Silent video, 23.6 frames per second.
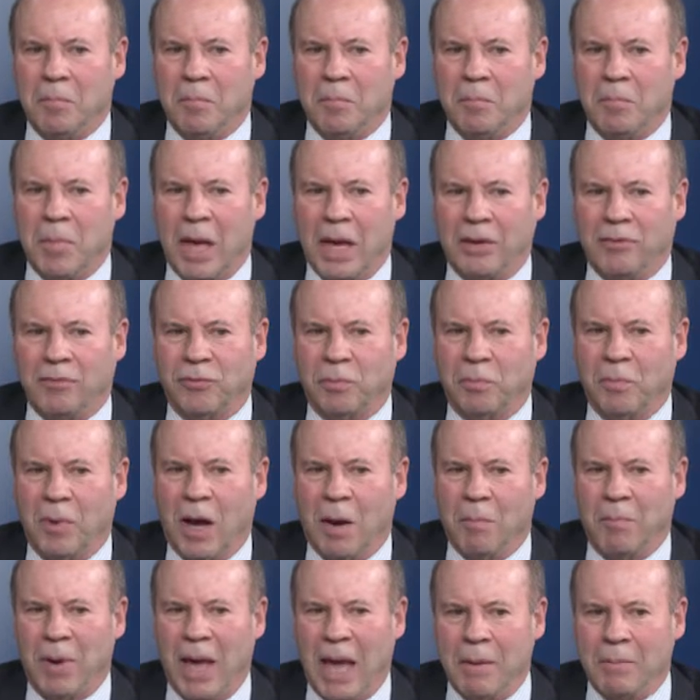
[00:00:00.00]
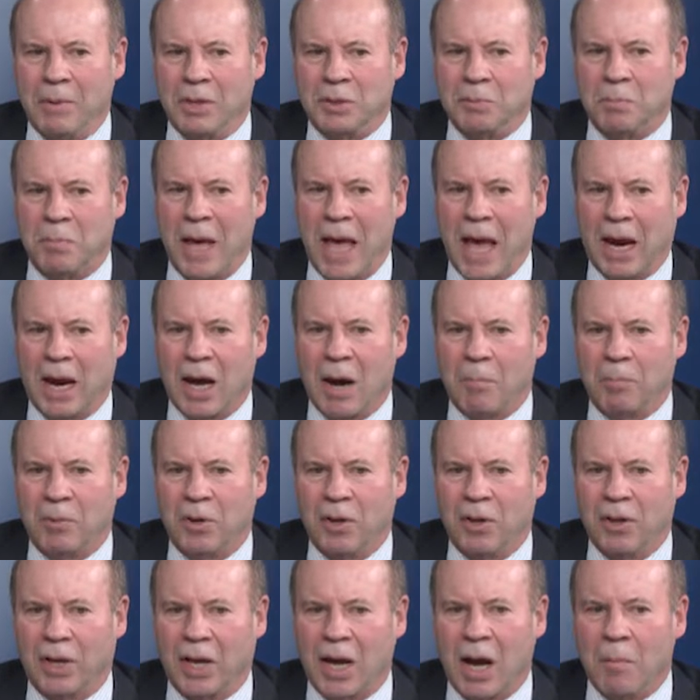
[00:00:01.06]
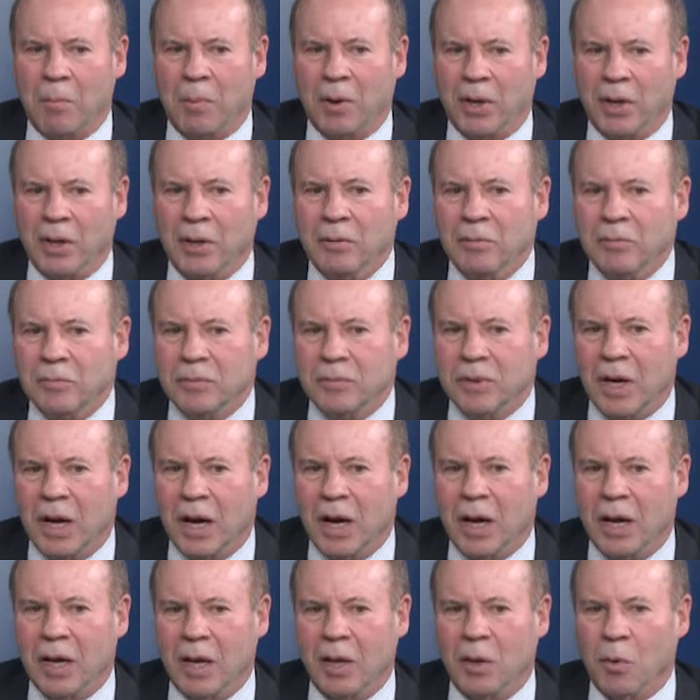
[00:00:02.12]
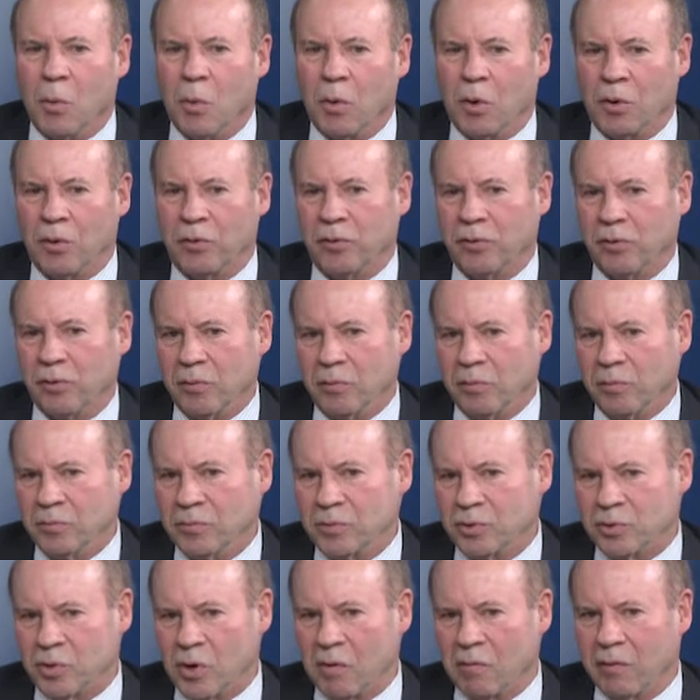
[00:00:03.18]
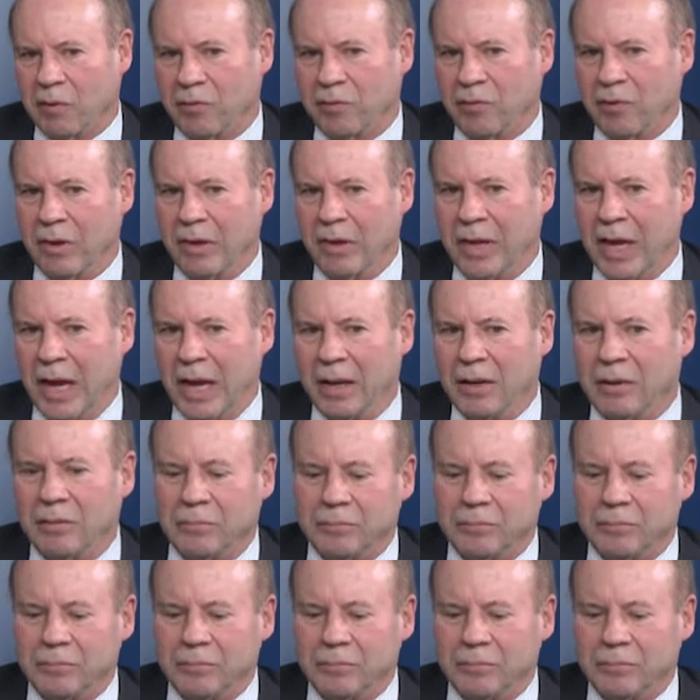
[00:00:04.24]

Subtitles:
makes payments back up to the company in order to service the debt.